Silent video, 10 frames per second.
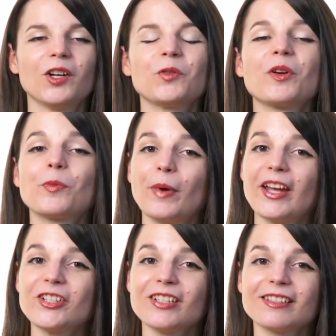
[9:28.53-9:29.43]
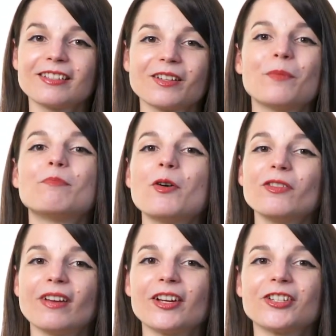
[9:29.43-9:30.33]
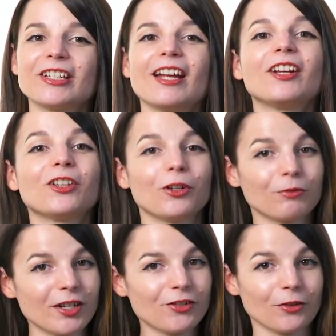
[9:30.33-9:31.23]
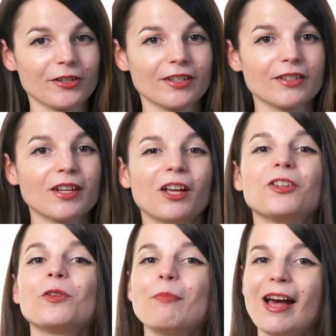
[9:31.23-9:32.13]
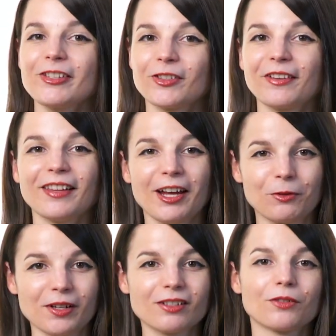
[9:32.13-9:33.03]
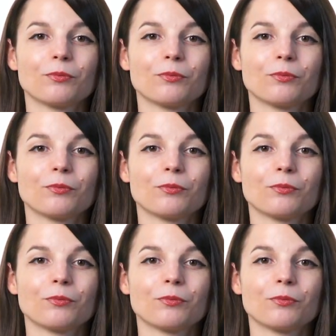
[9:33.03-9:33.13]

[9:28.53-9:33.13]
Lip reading: With patience, motivation, and good resources, you'll master the language.